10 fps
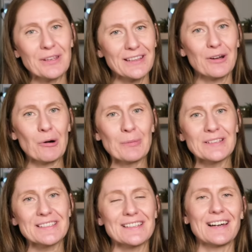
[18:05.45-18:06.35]
in the
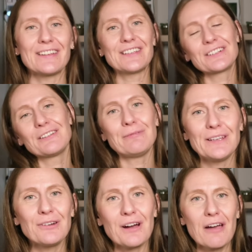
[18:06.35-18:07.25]
comments under the video.